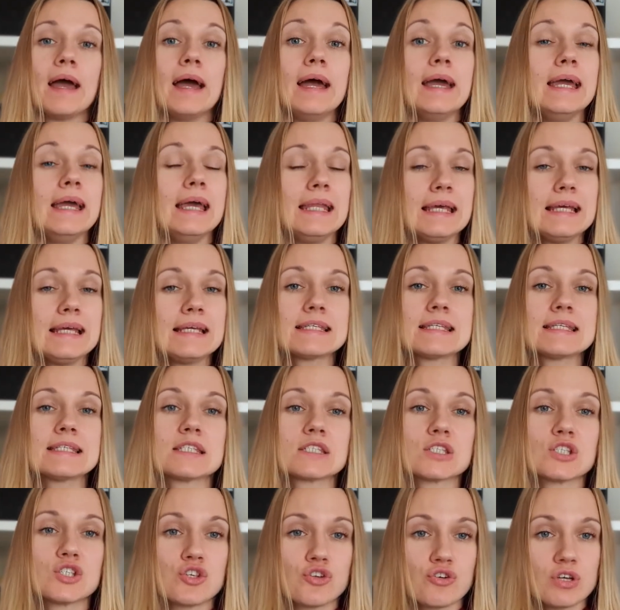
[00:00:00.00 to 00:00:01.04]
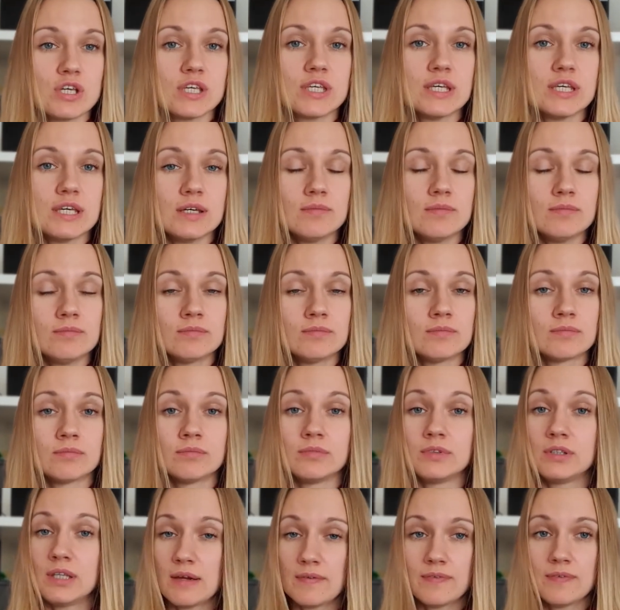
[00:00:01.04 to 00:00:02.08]
It is tricky,
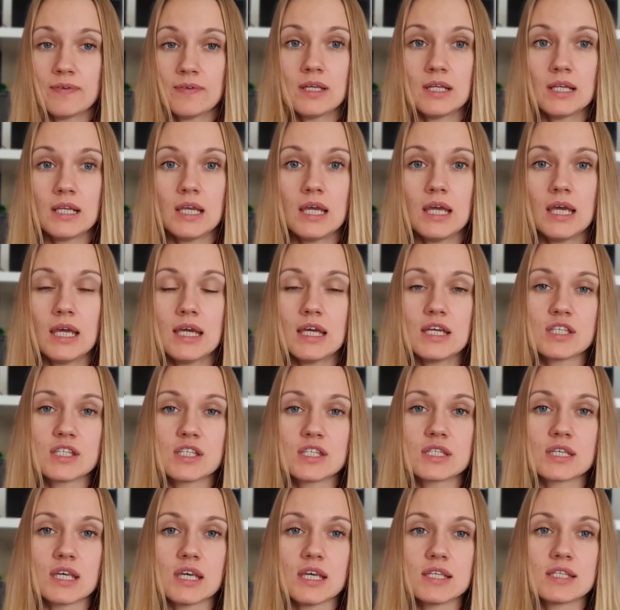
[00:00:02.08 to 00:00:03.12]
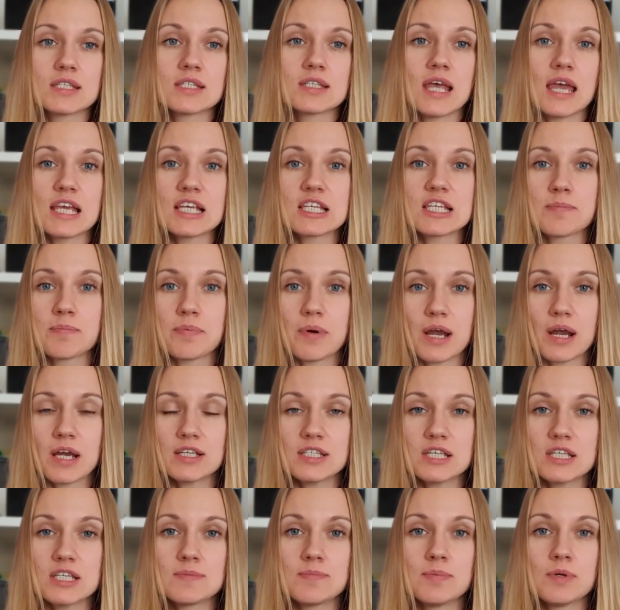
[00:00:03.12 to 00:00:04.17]
definitely. It takes
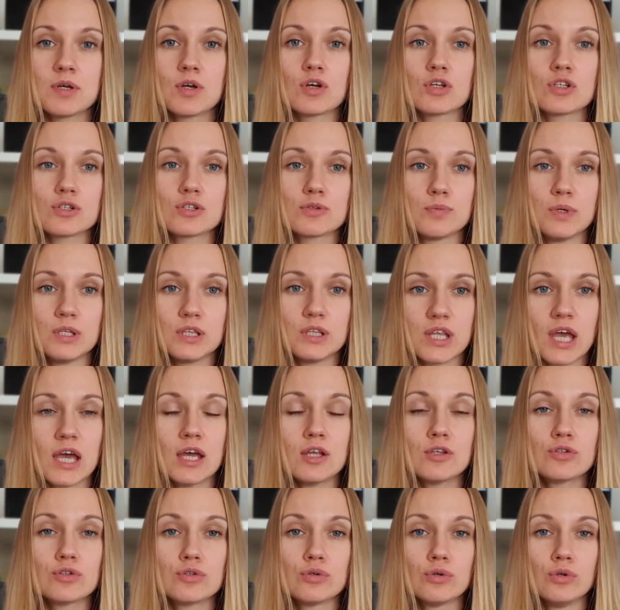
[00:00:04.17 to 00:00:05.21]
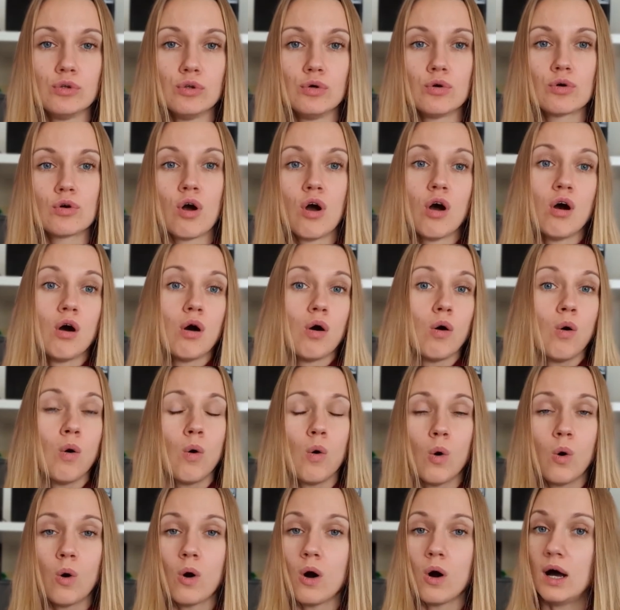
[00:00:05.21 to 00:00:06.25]
practice, because we tend to look
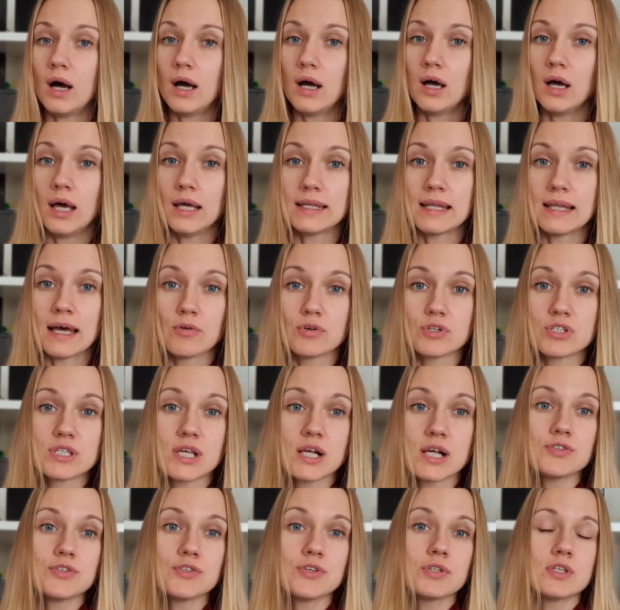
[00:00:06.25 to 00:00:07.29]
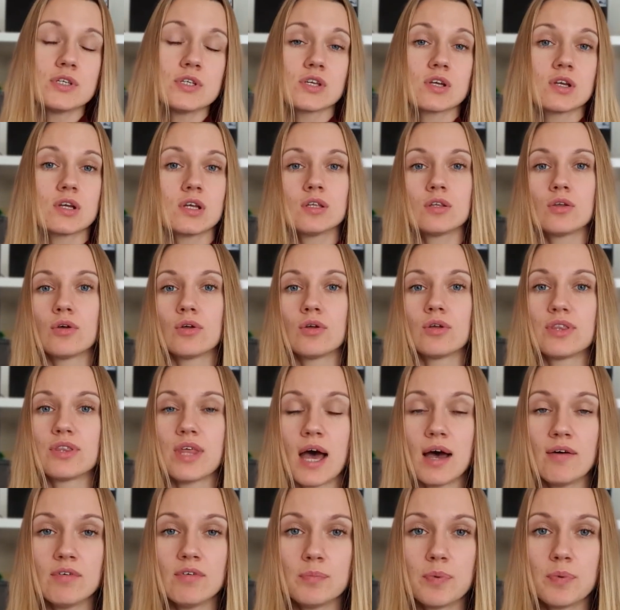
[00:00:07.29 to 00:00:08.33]
or at ourselves on the screen or at the
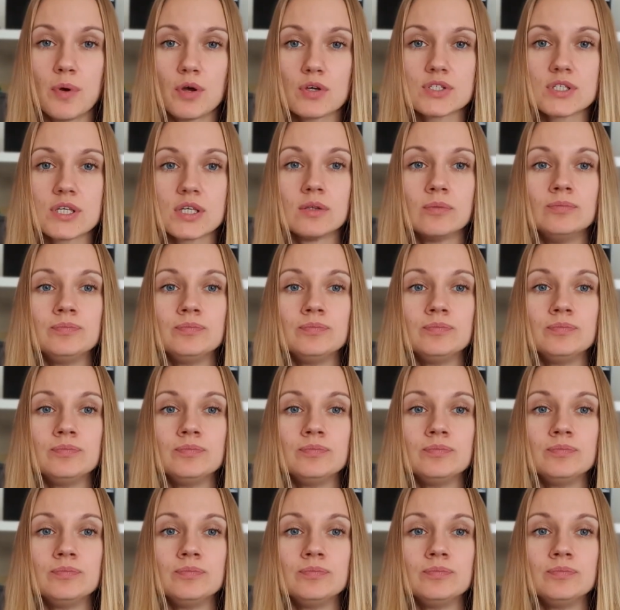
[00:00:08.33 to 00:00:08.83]
other person.